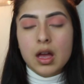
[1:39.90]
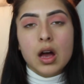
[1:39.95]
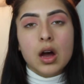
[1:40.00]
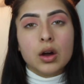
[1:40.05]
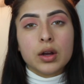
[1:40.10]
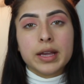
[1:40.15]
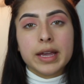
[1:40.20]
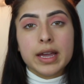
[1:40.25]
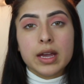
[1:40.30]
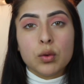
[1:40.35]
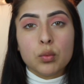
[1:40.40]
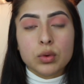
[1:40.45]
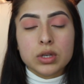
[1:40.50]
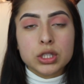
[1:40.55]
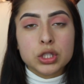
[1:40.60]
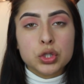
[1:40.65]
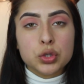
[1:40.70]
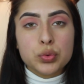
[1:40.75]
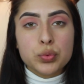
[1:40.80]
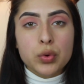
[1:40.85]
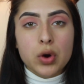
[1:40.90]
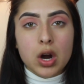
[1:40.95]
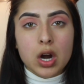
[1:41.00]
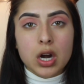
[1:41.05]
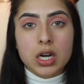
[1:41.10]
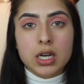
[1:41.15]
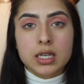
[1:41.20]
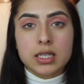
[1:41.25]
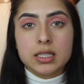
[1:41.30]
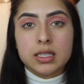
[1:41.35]
Okay, and once you
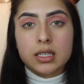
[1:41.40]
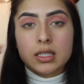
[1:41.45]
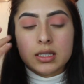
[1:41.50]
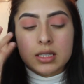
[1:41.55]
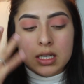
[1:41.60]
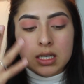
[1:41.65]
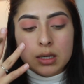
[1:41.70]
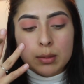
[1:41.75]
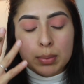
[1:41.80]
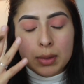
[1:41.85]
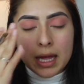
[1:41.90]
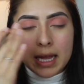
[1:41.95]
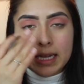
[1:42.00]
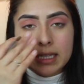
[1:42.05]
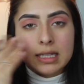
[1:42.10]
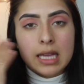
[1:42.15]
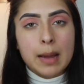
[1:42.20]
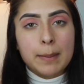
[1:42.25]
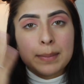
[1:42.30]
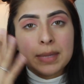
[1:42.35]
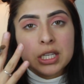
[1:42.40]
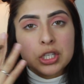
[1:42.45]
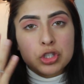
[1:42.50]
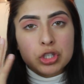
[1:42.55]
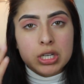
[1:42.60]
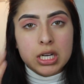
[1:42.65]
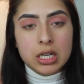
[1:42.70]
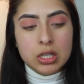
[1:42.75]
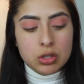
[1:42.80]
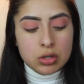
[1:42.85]
are done applying that
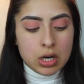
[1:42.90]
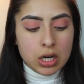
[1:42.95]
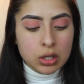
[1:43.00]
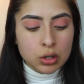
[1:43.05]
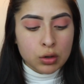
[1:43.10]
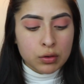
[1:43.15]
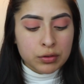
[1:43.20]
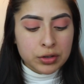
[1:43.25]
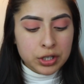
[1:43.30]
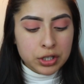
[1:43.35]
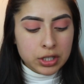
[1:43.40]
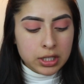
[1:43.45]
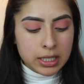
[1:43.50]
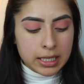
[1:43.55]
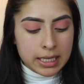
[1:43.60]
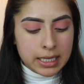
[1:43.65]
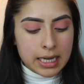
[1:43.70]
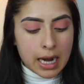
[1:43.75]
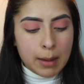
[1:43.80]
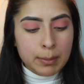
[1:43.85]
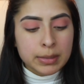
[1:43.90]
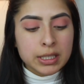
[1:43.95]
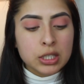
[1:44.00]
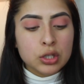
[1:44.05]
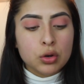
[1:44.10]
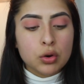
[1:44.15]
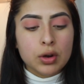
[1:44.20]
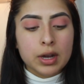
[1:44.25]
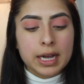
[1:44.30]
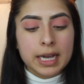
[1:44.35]
peachy color all over your lid, I'm going to
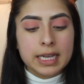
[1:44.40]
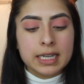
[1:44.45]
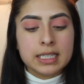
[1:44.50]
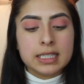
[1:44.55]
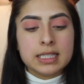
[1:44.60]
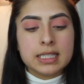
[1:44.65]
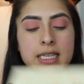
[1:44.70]
go ahead and